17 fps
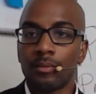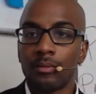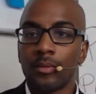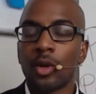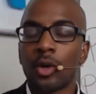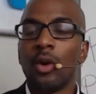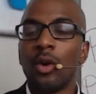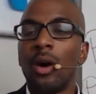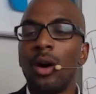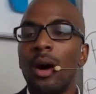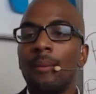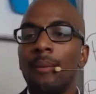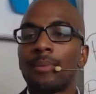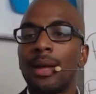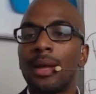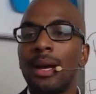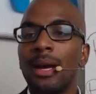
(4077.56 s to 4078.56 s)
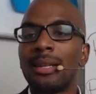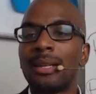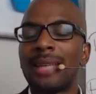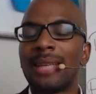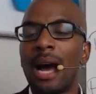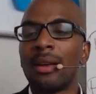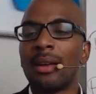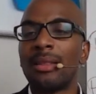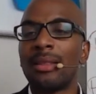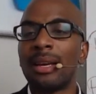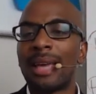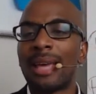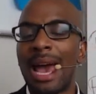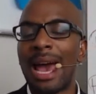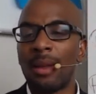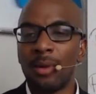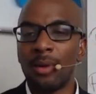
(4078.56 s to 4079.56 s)
Cool. Italia, the
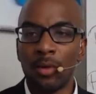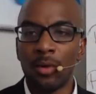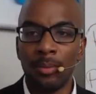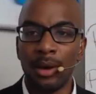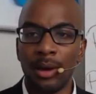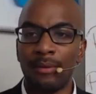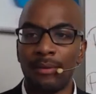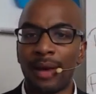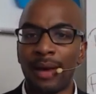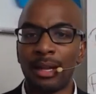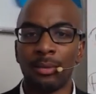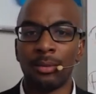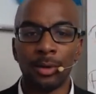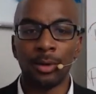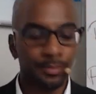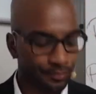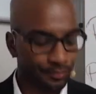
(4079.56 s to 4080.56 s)
academy will be available